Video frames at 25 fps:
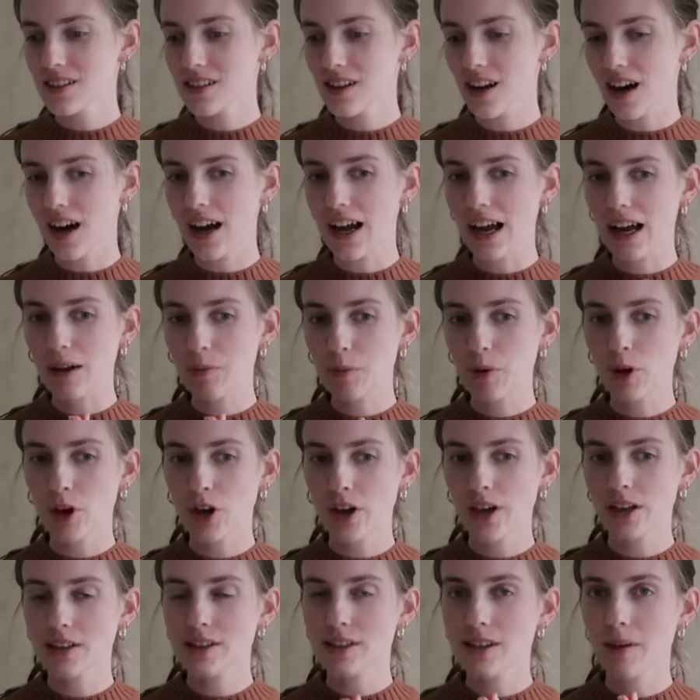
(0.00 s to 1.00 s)
tonight, I'm
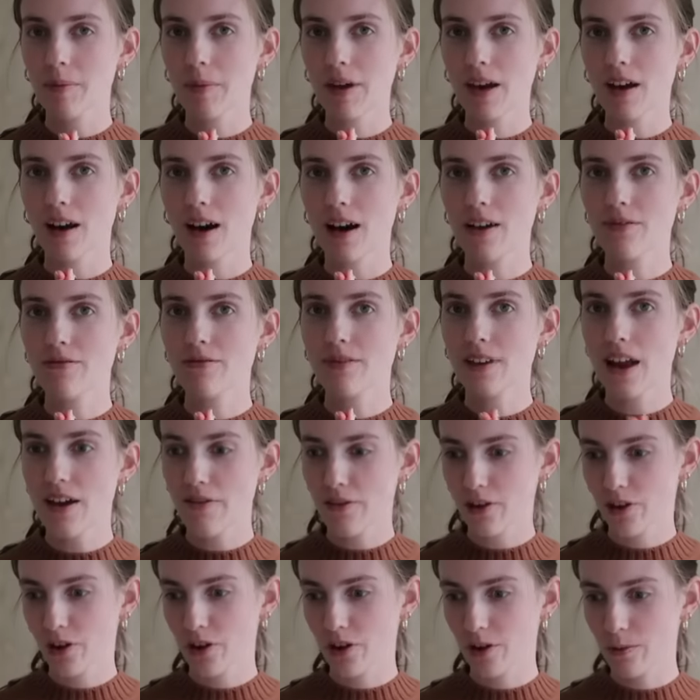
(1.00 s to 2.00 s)
cooking something I've
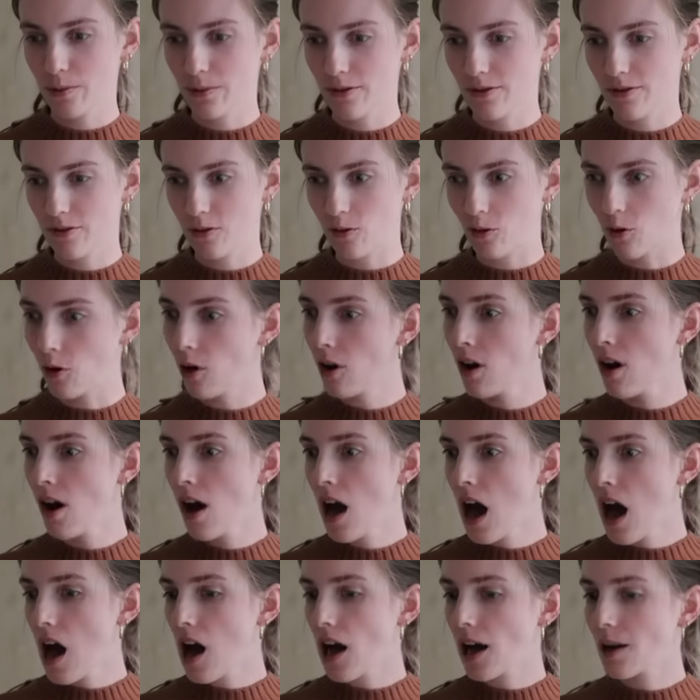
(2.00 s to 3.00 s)
never cooked before.
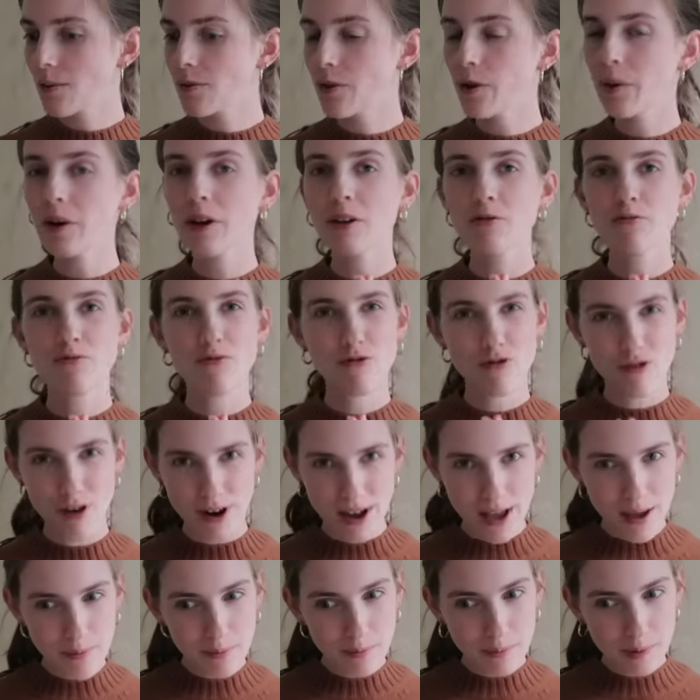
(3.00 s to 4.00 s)
I'm doing
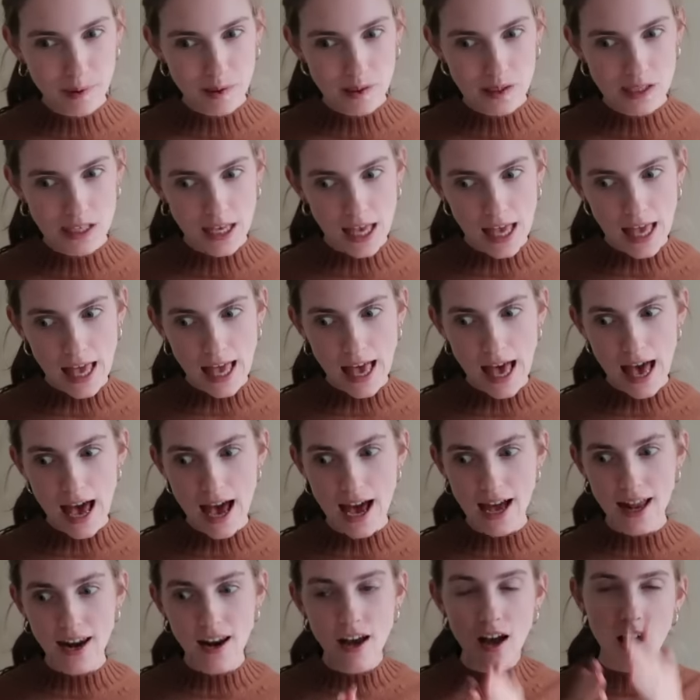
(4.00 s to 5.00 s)
ribs,
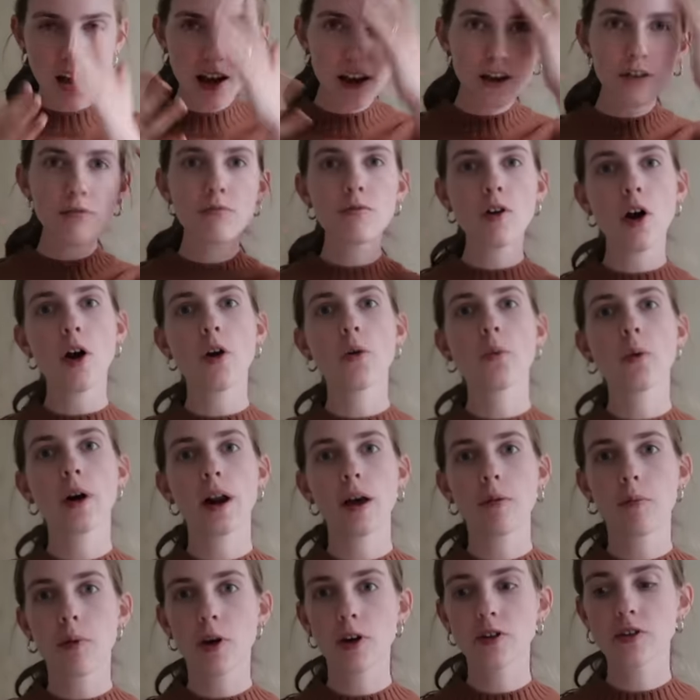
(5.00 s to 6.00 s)
and I don't know when
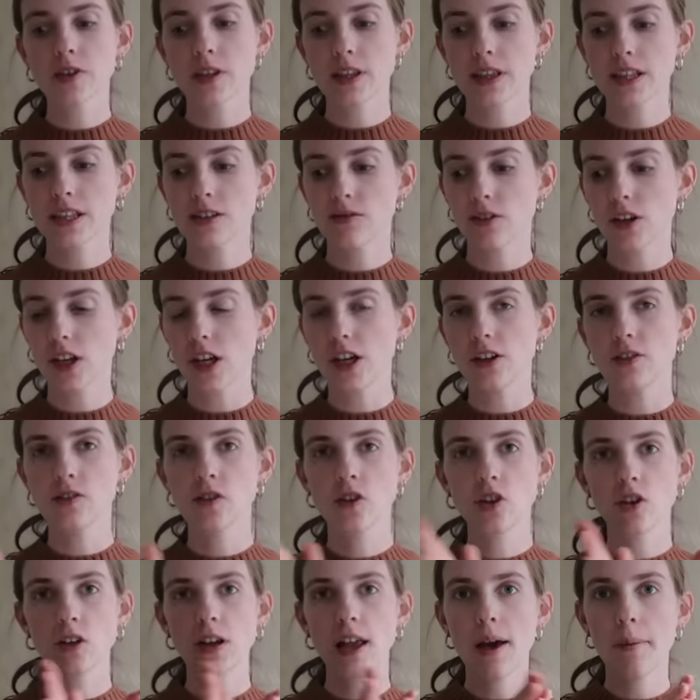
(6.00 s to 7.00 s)
I'm posting these videos.
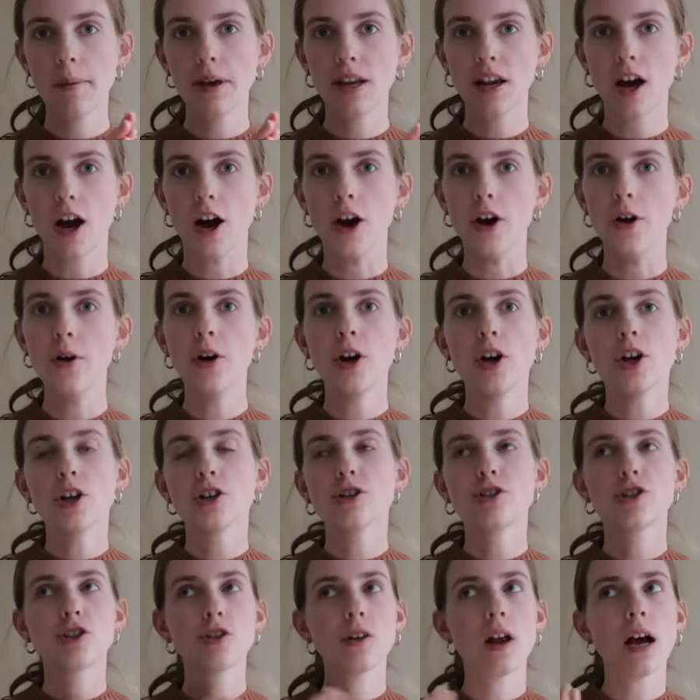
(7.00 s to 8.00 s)
Do let me know.
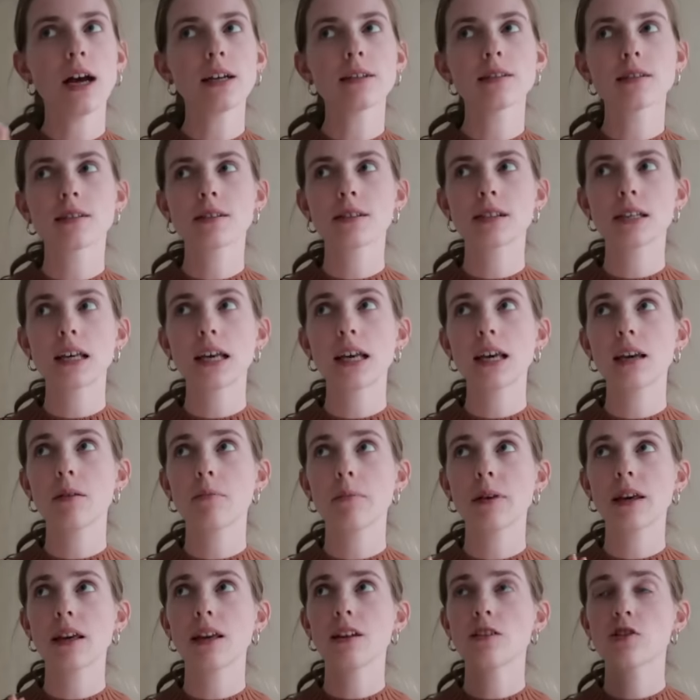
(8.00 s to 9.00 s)
Do you like to see
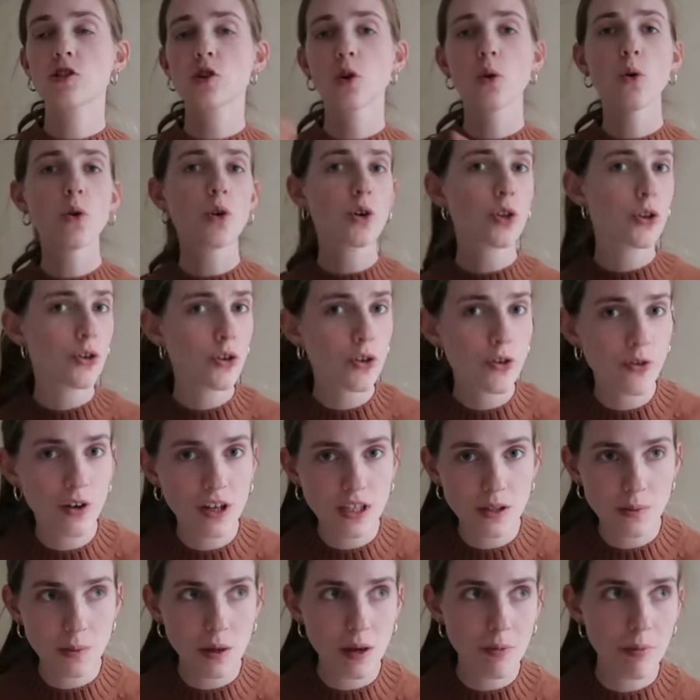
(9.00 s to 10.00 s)
me talk through the
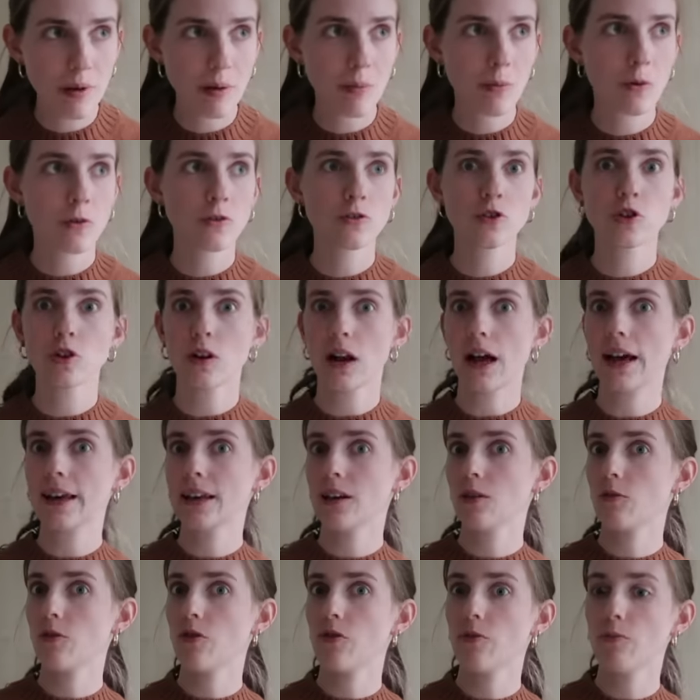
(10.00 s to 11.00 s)
recipe a bit more? Do you
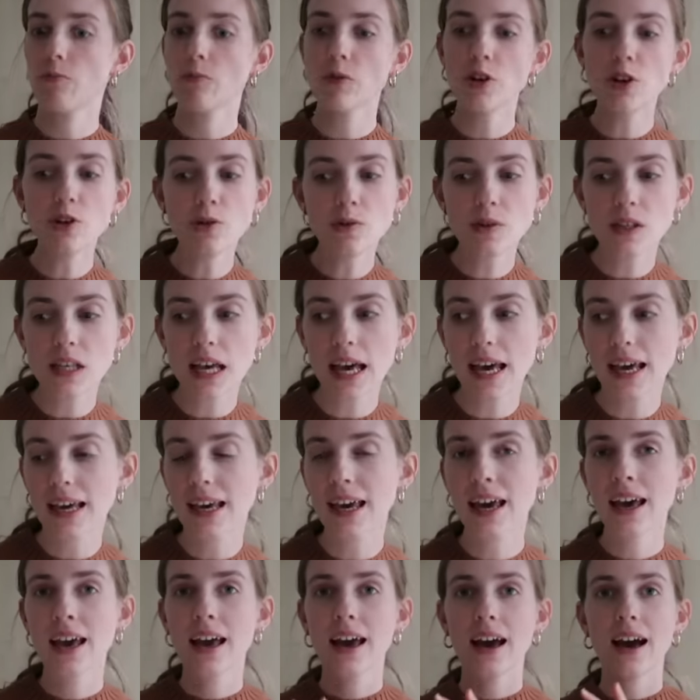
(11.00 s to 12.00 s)
like it with
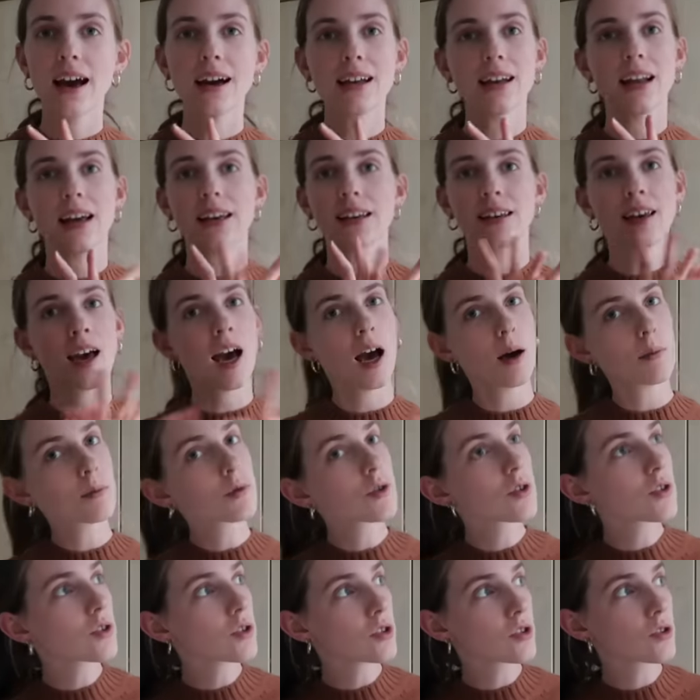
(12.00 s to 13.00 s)
music and like
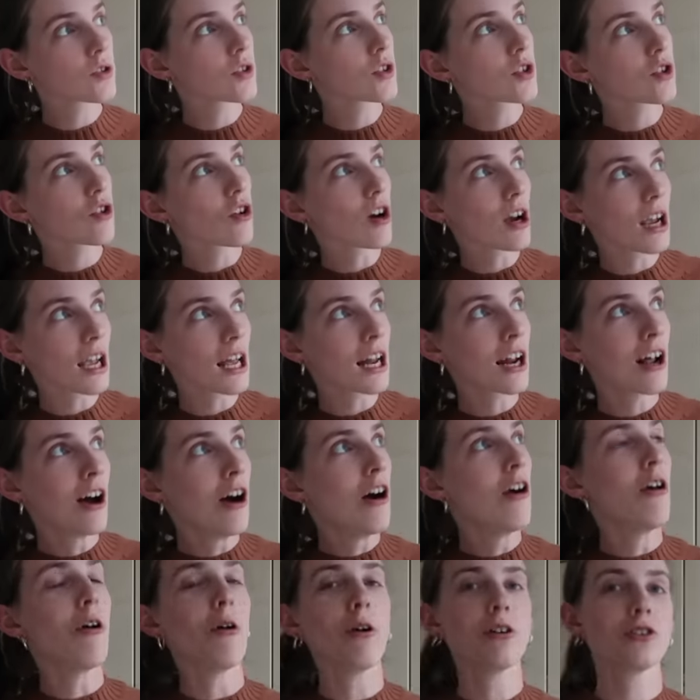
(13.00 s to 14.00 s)
captions on screen?
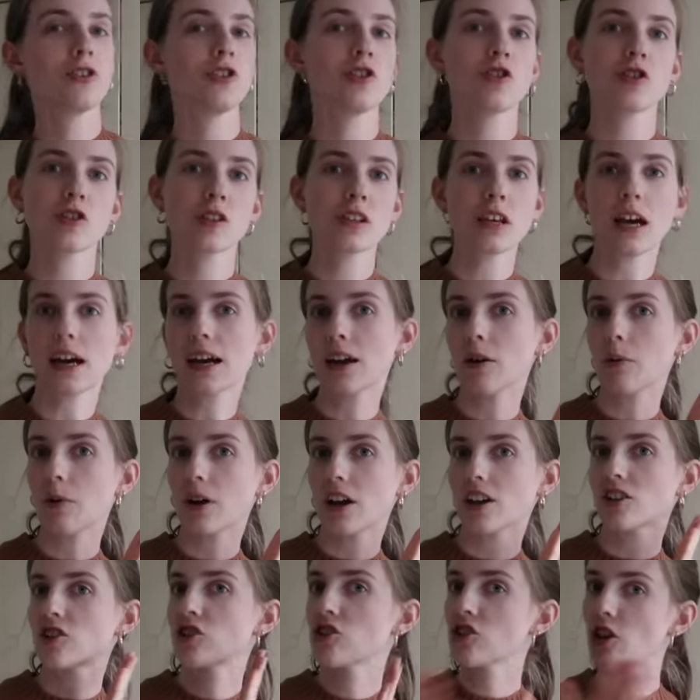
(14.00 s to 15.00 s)
Or do you just like it when
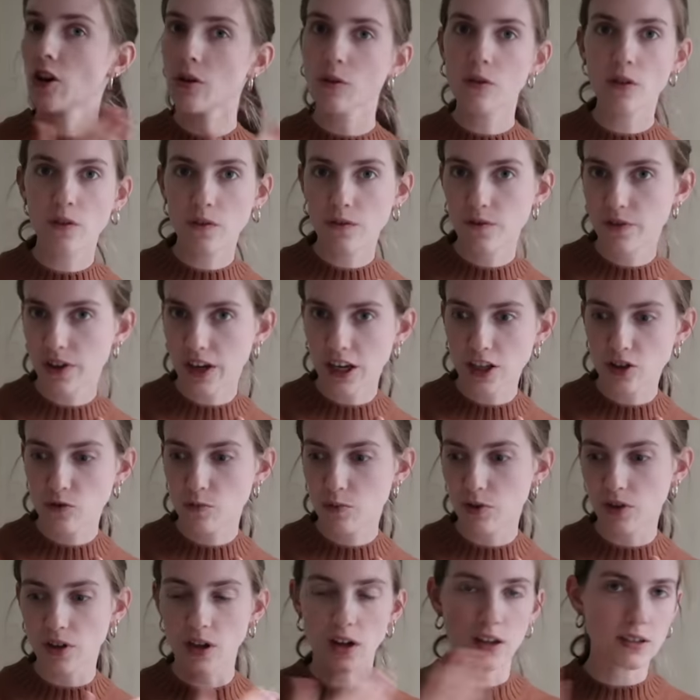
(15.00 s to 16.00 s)
I show the finished
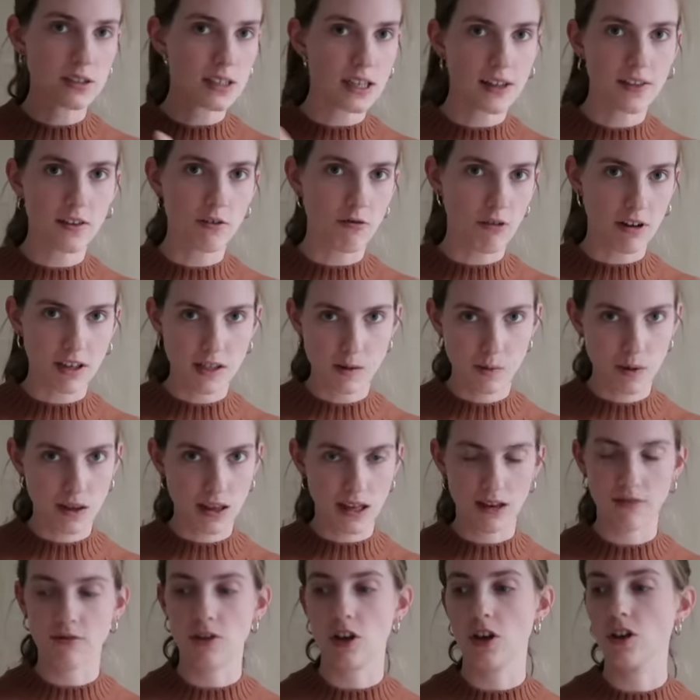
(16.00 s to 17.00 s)
product and the recipe
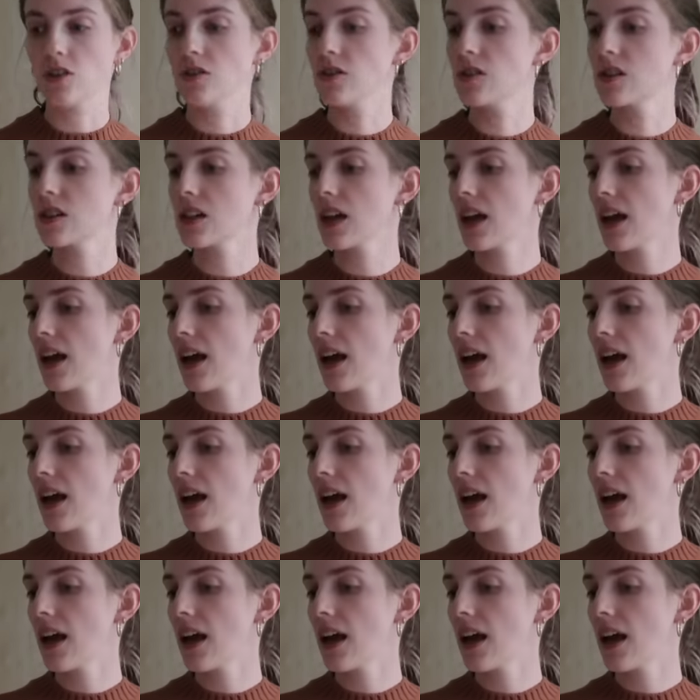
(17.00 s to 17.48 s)
that I've used?